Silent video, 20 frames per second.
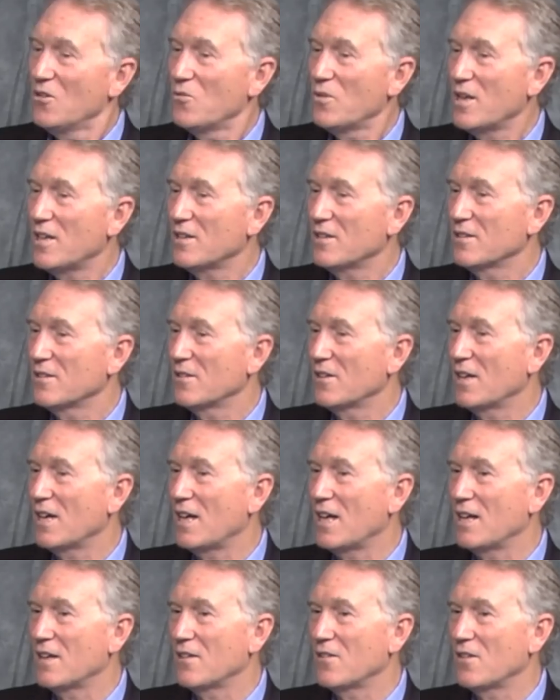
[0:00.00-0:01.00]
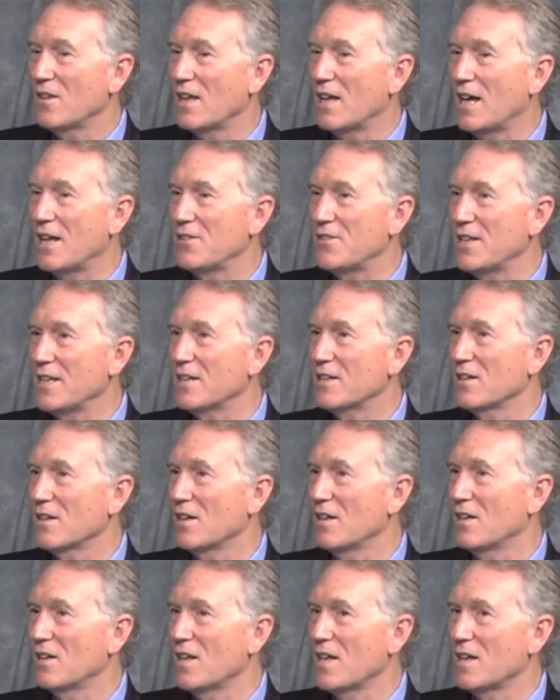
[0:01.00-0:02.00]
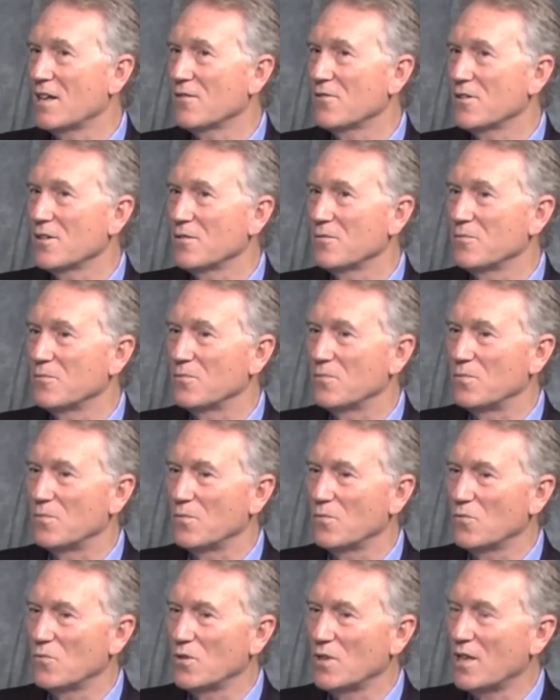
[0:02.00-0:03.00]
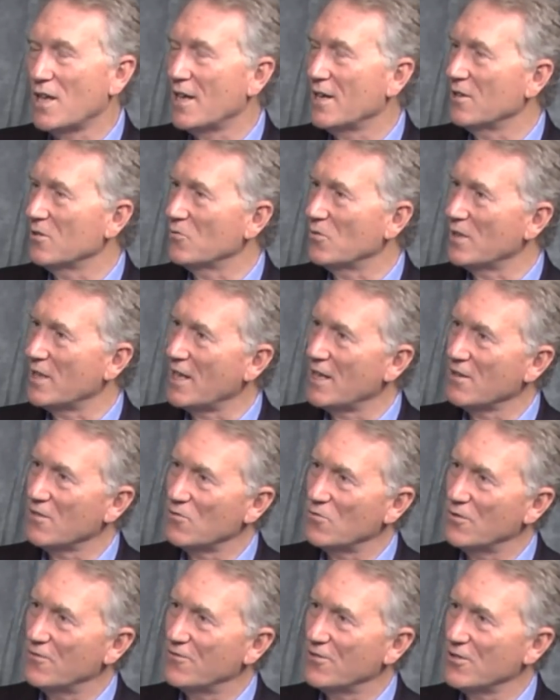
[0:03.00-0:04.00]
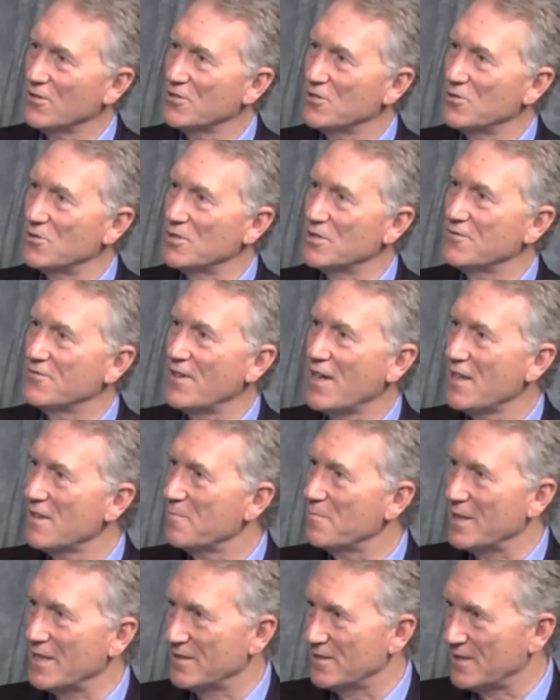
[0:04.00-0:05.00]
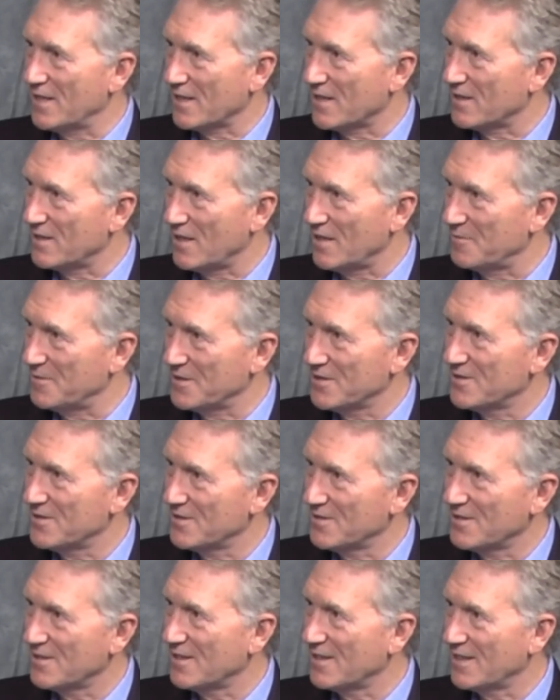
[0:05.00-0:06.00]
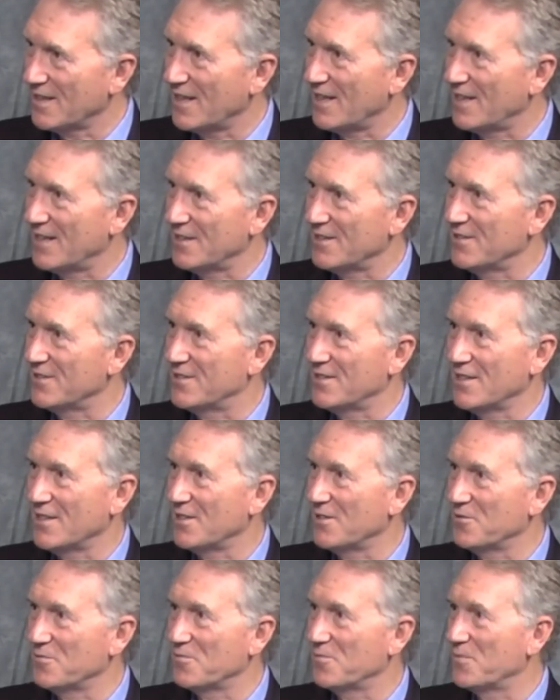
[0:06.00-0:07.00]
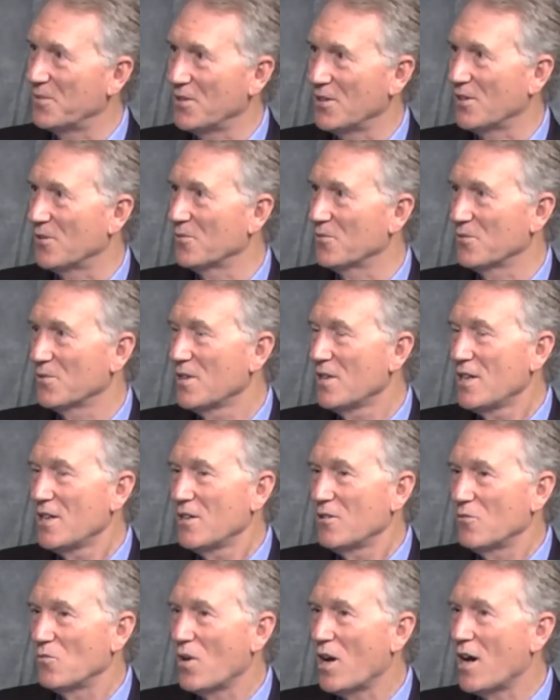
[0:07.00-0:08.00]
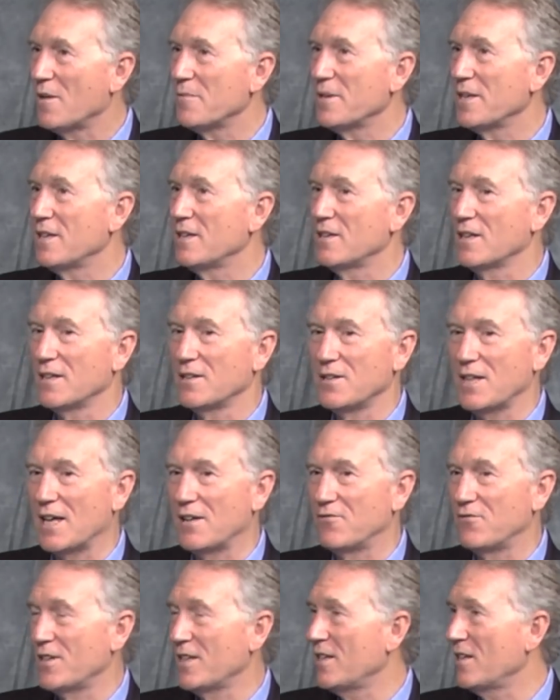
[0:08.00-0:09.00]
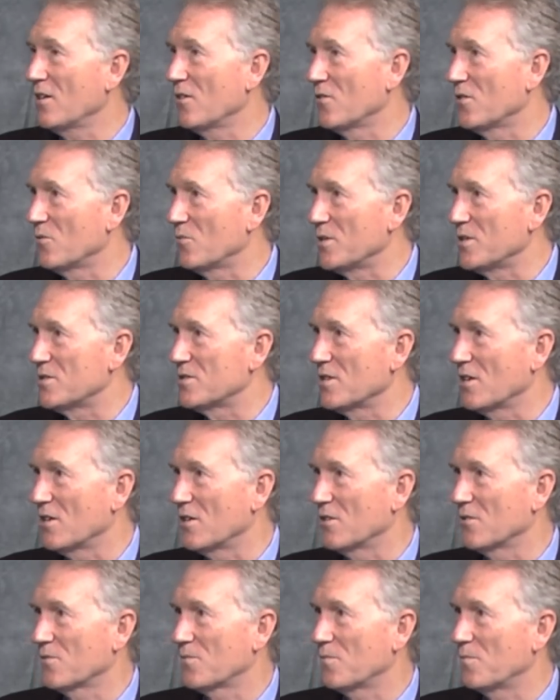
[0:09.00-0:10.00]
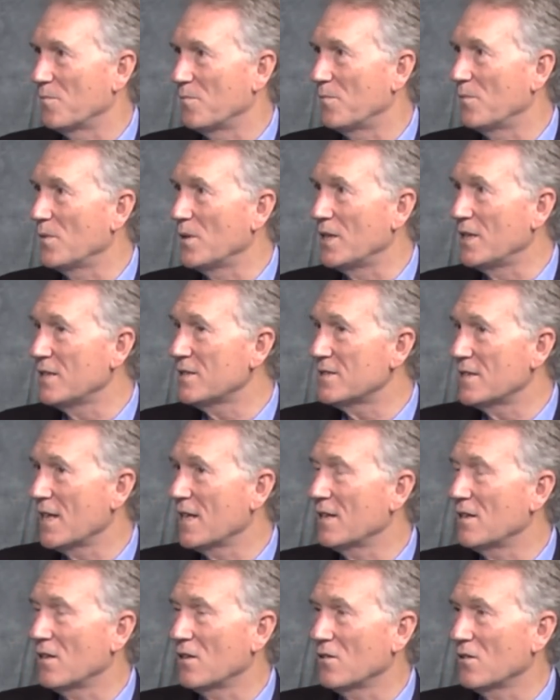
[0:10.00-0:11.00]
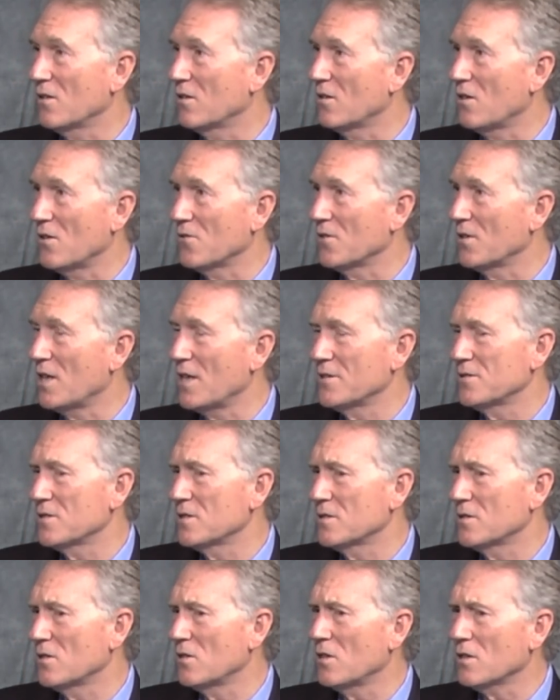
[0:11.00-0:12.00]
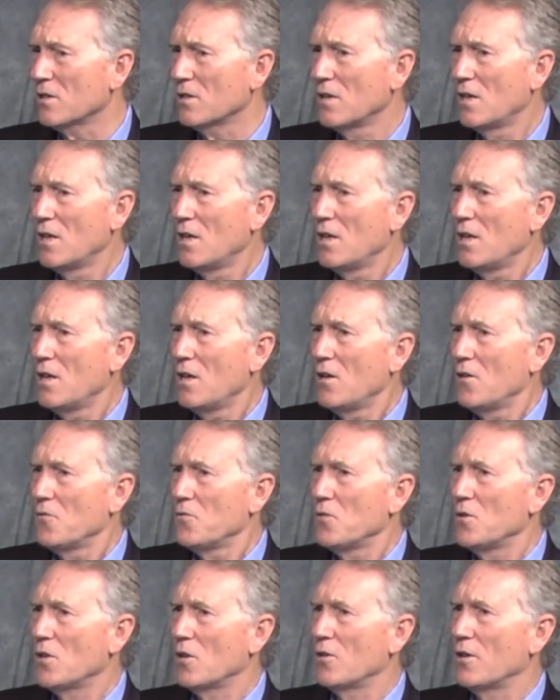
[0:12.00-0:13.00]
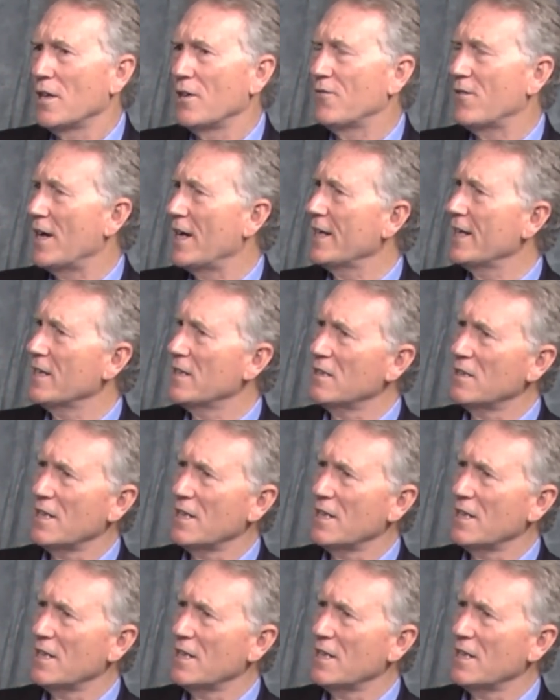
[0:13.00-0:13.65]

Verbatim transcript: Well, I think a lot of them rely on what I refer to as faith based economics. Yeah. And, uh, you know, Romney in that video that we saw, he said along the lines, he said, look, you know, if I get